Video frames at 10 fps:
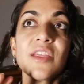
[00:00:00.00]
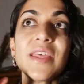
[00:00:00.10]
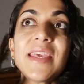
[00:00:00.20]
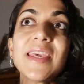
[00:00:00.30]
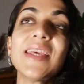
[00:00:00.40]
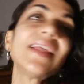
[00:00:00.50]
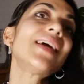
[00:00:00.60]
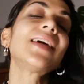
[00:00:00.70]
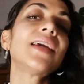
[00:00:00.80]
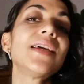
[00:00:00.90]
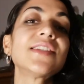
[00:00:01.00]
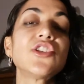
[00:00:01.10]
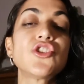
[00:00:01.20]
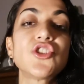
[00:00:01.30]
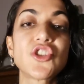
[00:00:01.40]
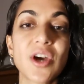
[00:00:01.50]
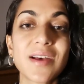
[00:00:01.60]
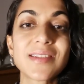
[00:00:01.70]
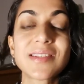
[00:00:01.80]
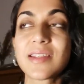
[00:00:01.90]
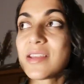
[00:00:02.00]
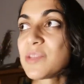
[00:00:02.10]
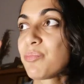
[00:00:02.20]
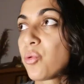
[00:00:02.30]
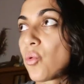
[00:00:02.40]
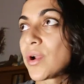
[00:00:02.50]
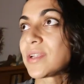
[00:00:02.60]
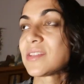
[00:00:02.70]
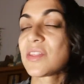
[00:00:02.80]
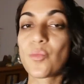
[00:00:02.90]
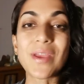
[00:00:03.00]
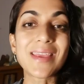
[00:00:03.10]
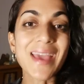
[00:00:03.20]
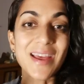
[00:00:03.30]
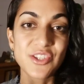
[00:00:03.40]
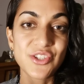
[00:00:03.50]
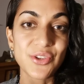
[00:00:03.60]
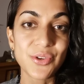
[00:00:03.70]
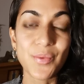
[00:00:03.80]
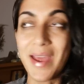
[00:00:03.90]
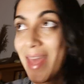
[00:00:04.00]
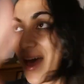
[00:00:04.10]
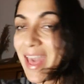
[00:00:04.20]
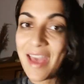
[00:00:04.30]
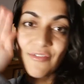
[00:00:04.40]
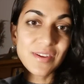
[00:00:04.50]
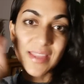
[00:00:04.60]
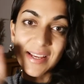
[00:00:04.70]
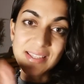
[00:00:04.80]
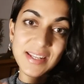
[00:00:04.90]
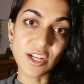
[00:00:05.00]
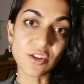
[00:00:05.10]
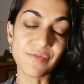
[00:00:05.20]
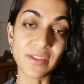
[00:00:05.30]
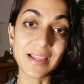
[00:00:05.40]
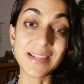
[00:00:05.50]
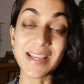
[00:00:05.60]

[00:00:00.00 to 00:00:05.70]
The healing isn't just this point that we get to and everything is ticked off the list